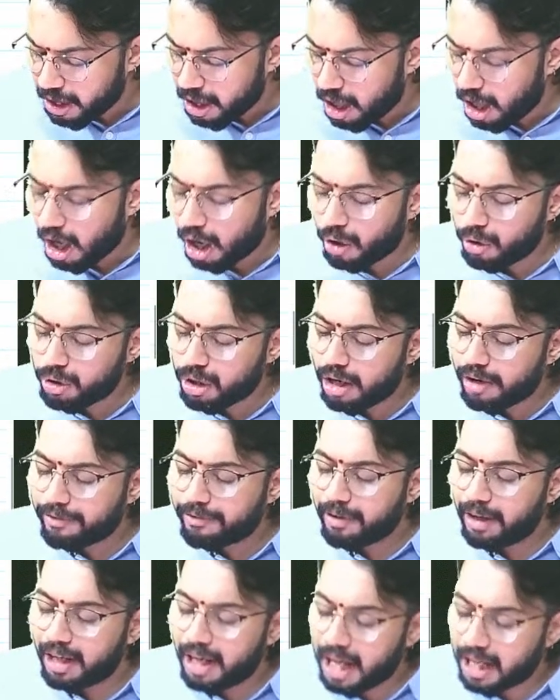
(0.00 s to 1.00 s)
Out of
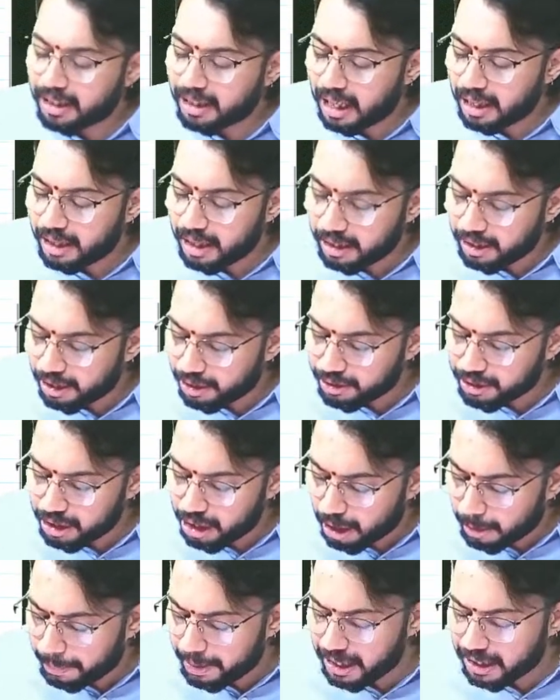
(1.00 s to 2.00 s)
1,30,000
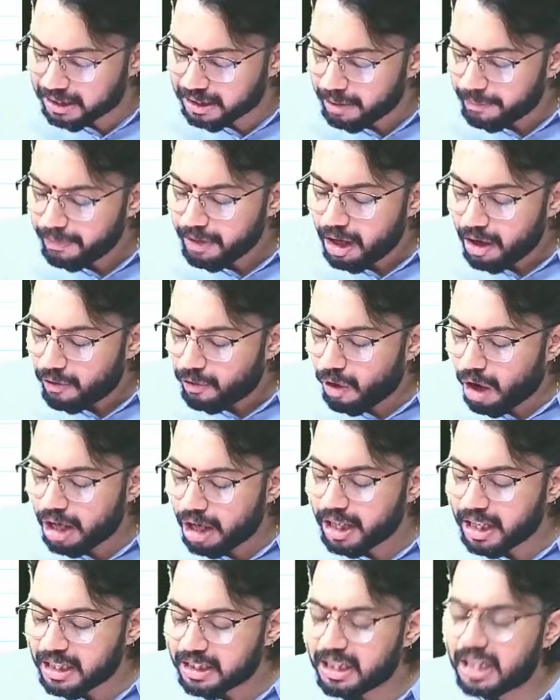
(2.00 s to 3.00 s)
rupees, what
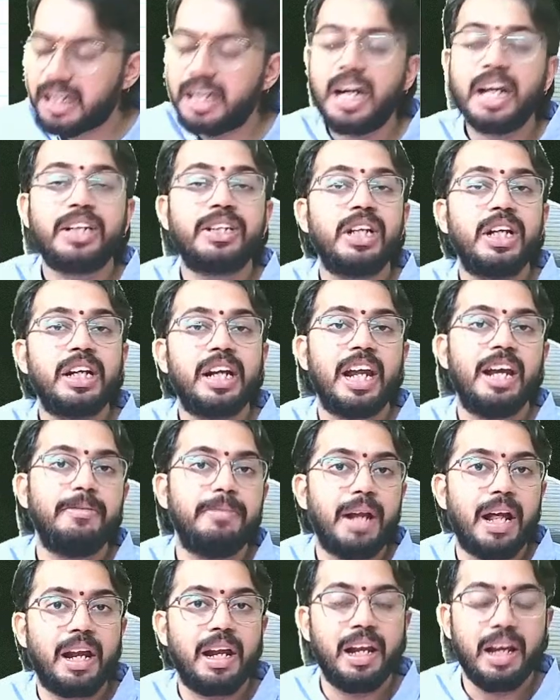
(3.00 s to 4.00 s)
is the deduction claimed
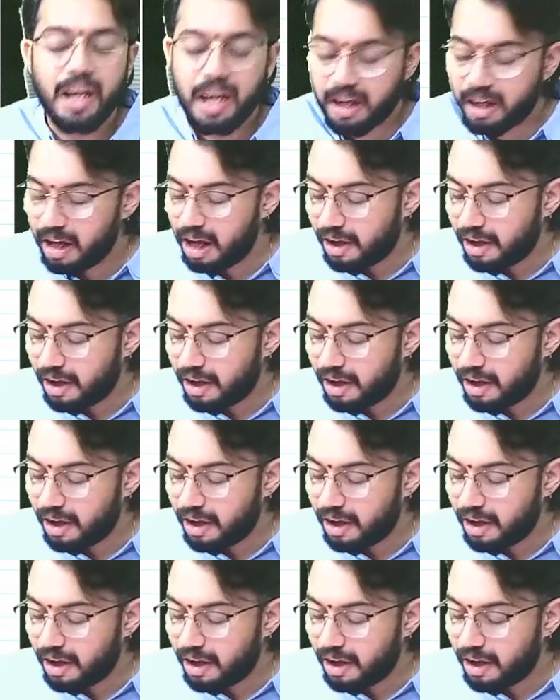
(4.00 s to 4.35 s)
earlier?